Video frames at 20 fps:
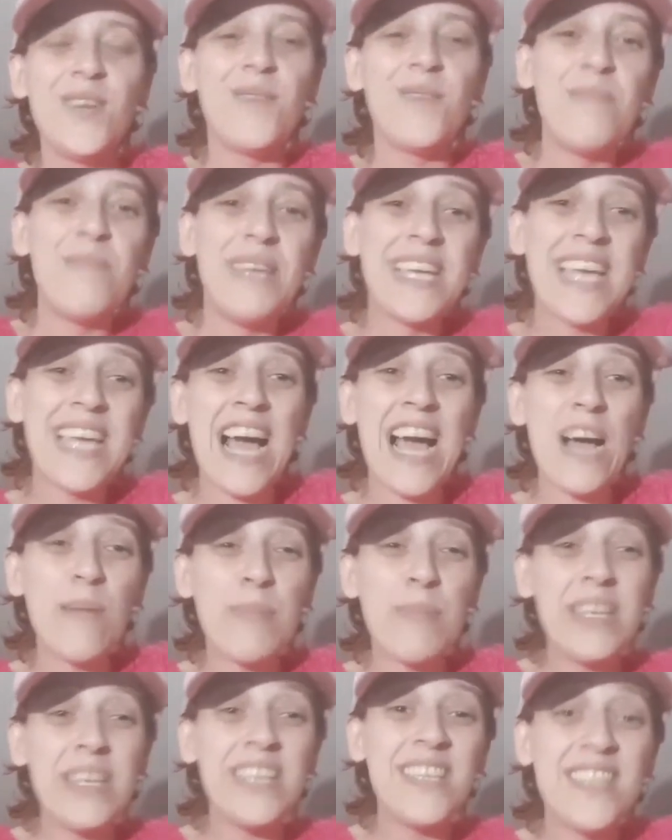Make
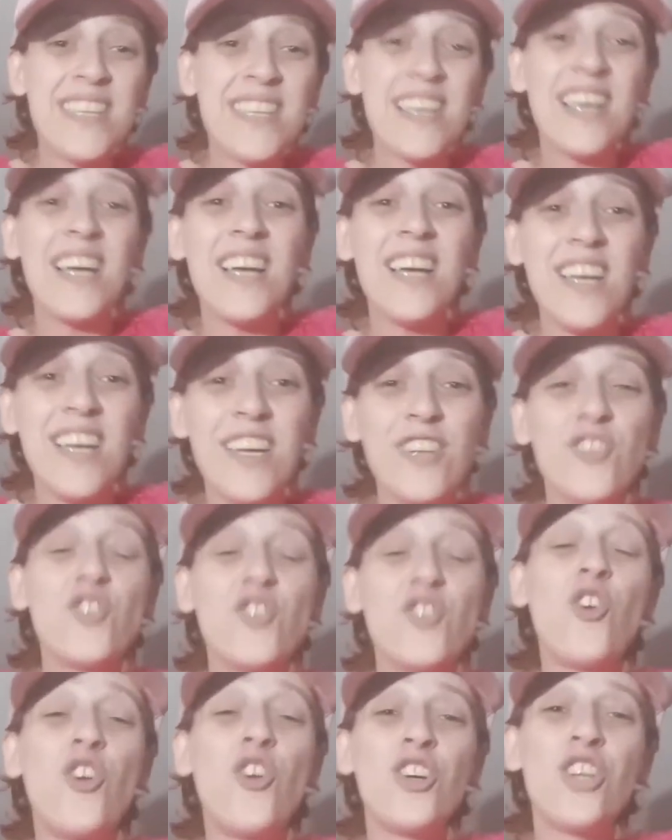Abby eat it.
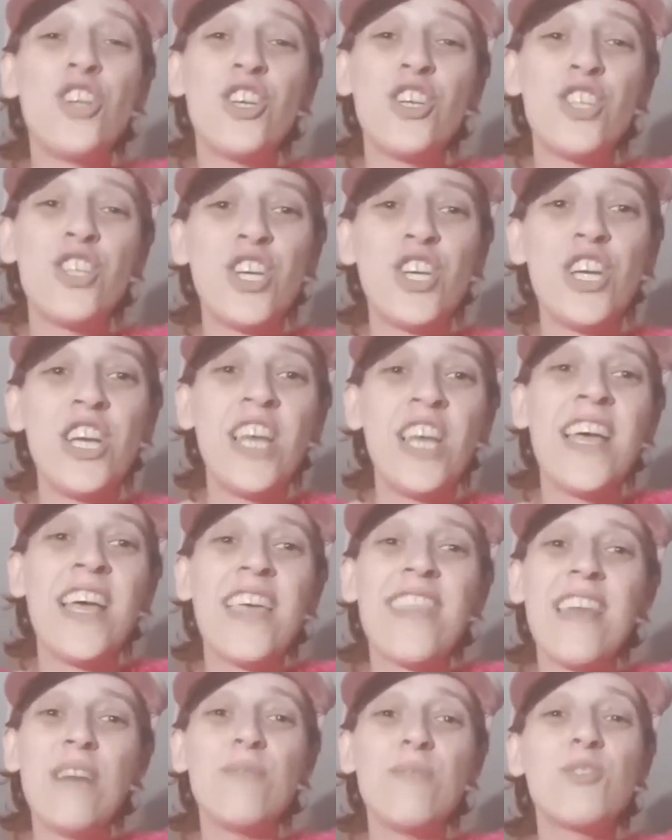Josh,
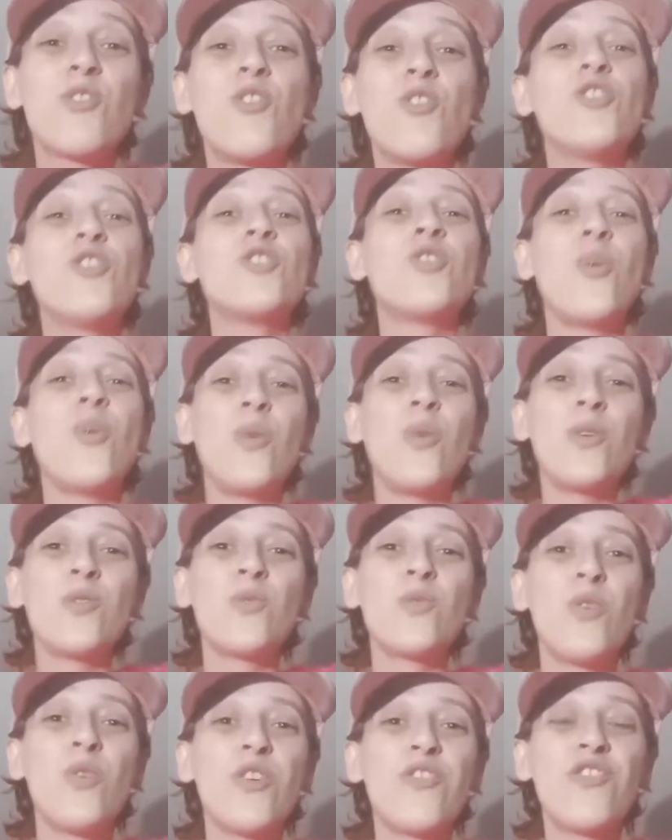that would cause
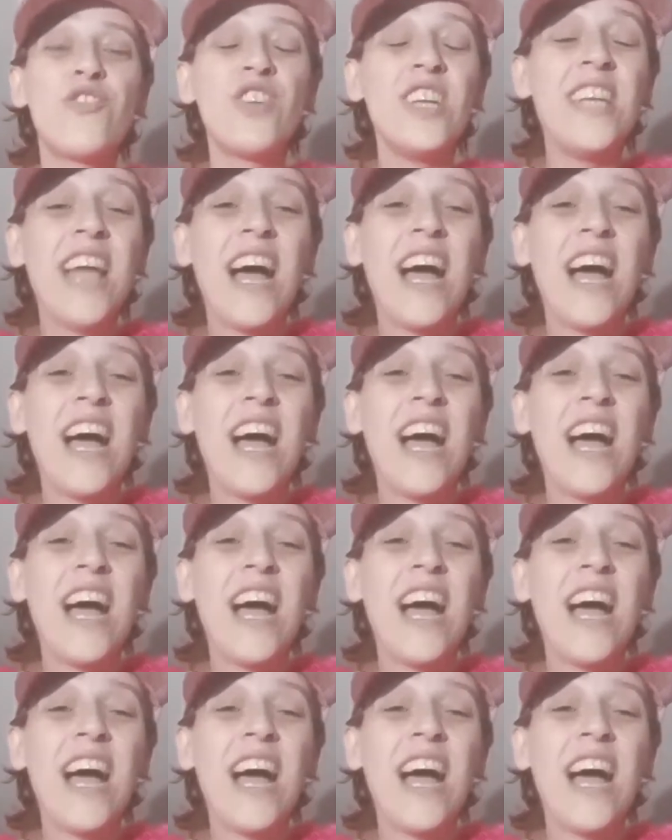World War III.